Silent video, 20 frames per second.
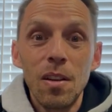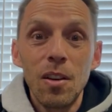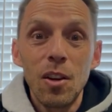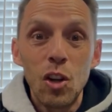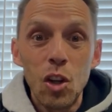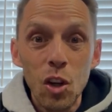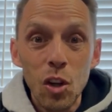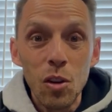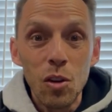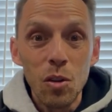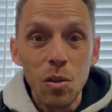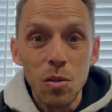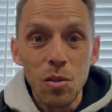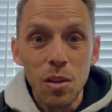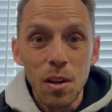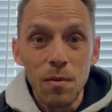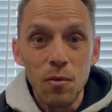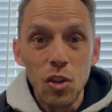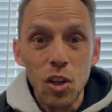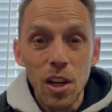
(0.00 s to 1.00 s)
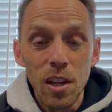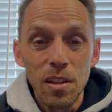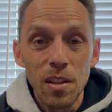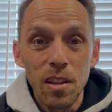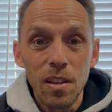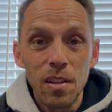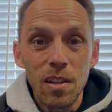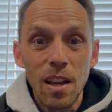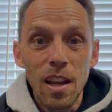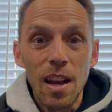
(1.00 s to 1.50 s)
good news of
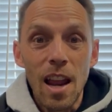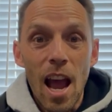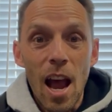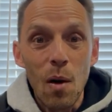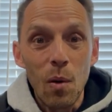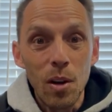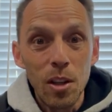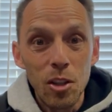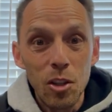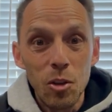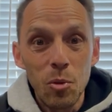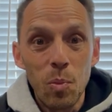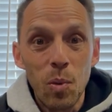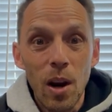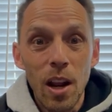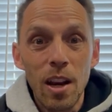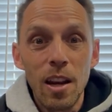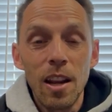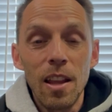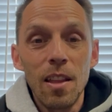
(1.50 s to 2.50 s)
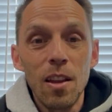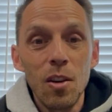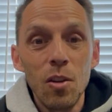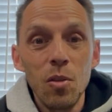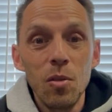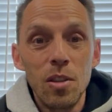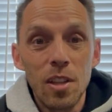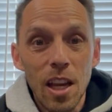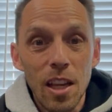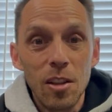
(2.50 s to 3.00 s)
Jesus and how it spread in the
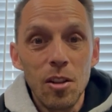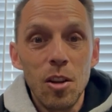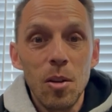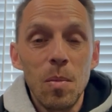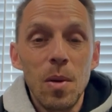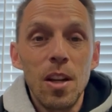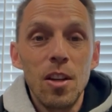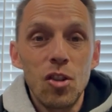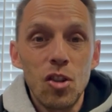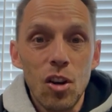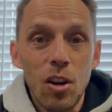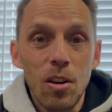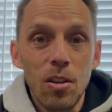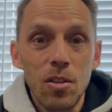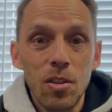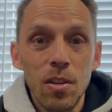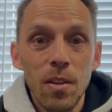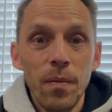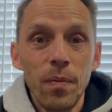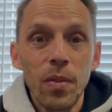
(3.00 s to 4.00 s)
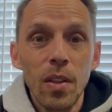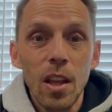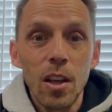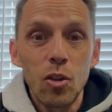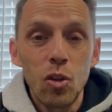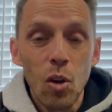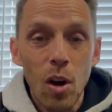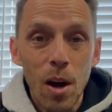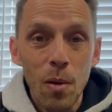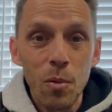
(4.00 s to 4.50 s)
New Testament church.
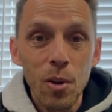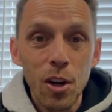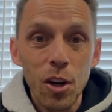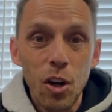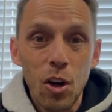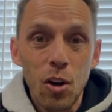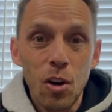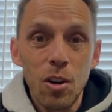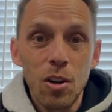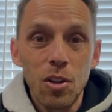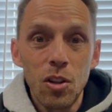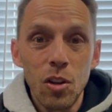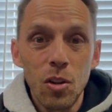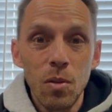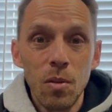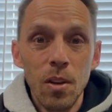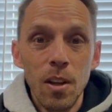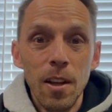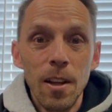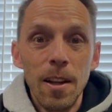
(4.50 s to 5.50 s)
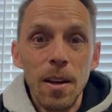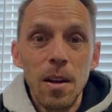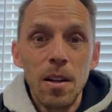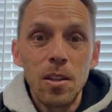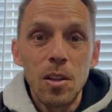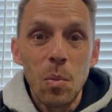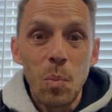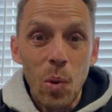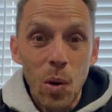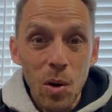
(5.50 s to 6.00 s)
So I want to encourage you
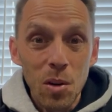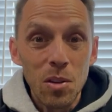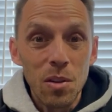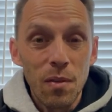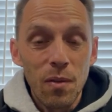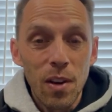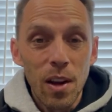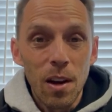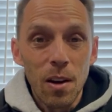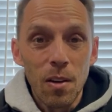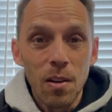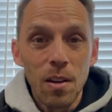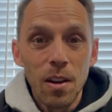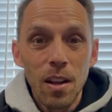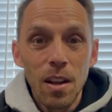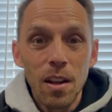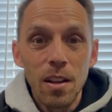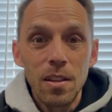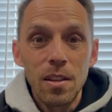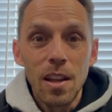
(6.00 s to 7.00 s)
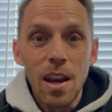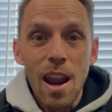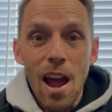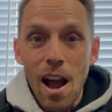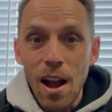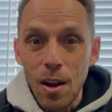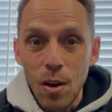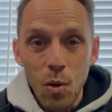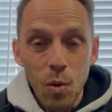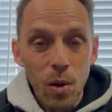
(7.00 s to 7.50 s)
to persevere, to
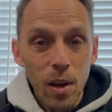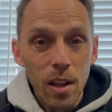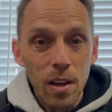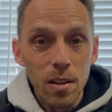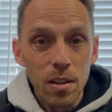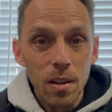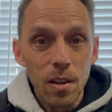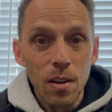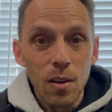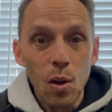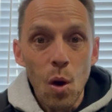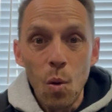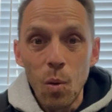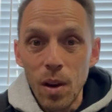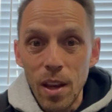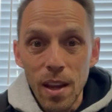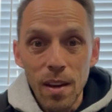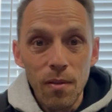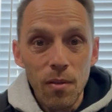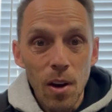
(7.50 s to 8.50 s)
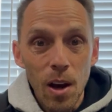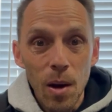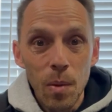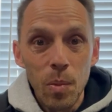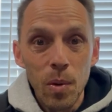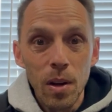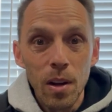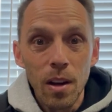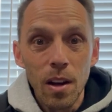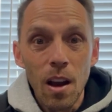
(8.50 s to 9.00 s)
not quit. Don't give
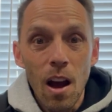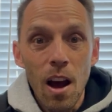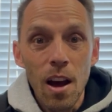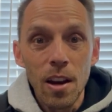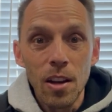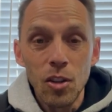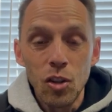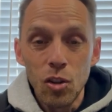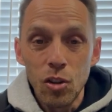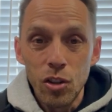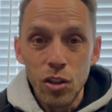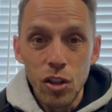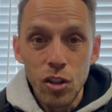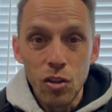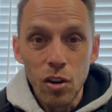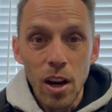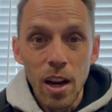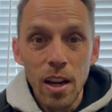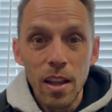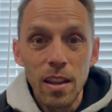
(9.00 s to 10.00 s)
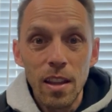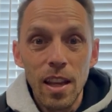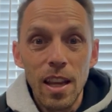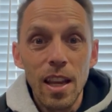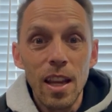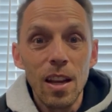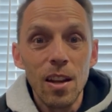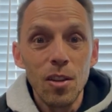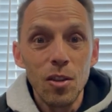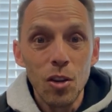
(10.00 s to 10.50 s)
up. God is your strength,
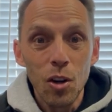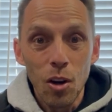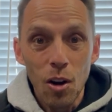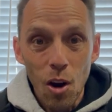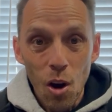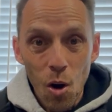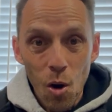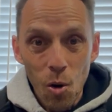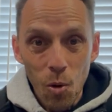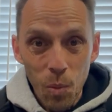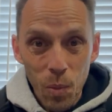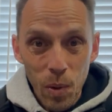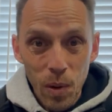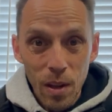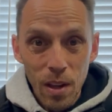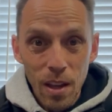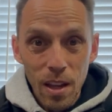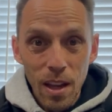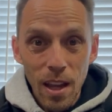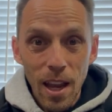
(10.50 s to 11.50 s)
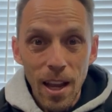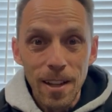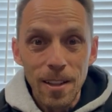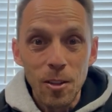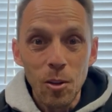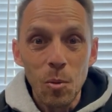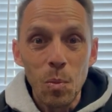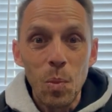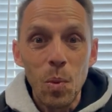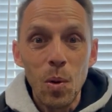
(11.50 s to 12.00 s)
He is your hope. And
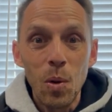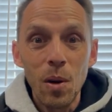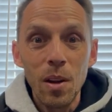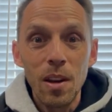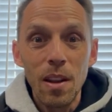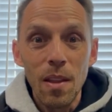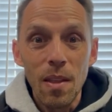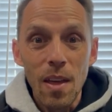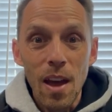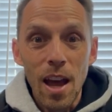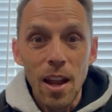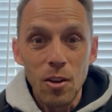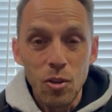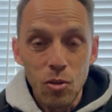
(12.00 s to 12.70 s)
so put that